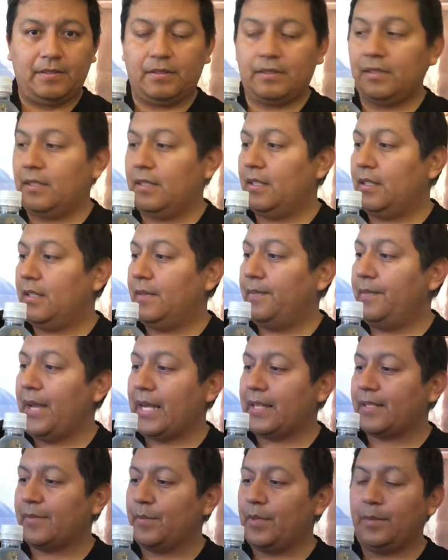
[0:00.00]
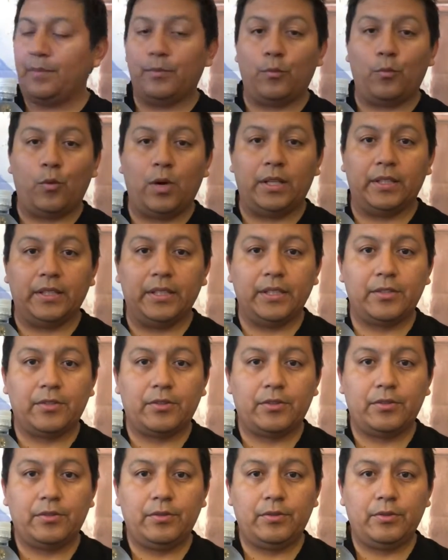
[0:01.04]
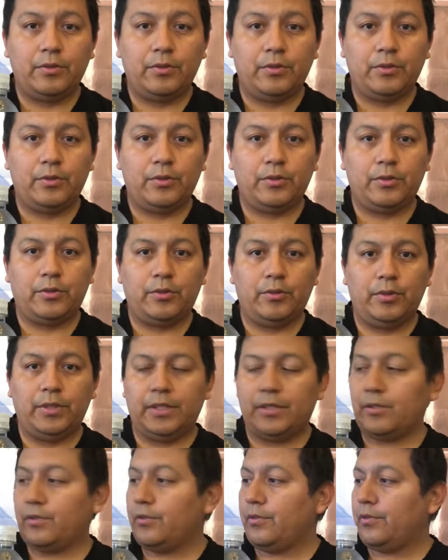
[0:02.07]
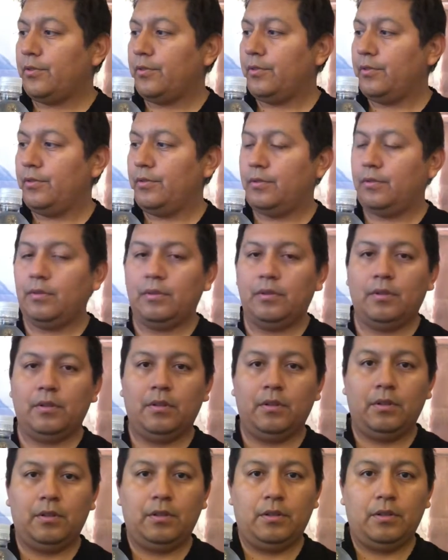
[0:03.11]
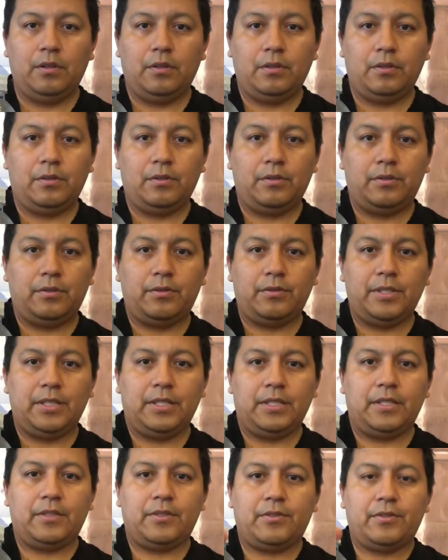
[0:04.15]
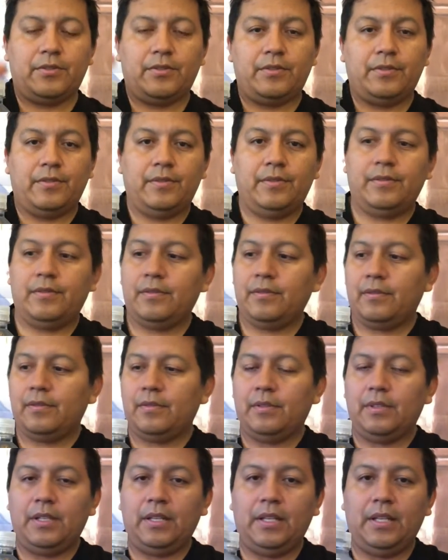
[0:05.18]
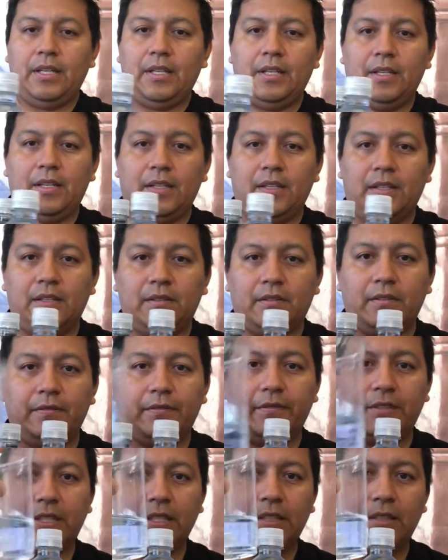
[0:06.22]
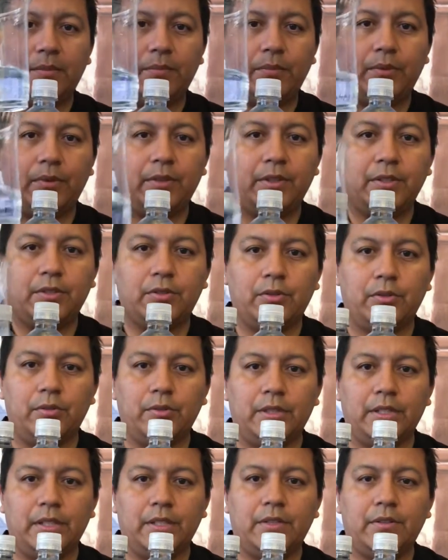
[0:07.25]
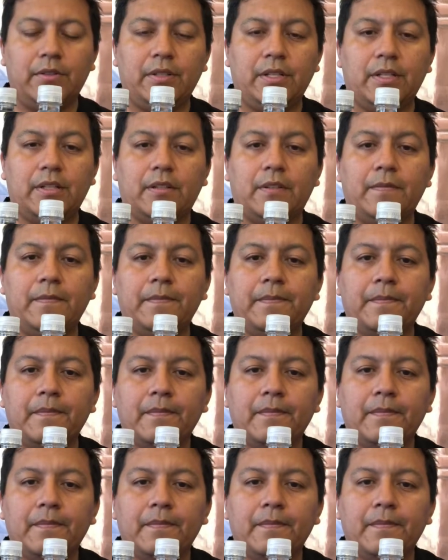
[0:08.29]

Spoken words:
the maximum: 1 liter, 2 liters, 3 liters, and don't forget the 0.2 liter here.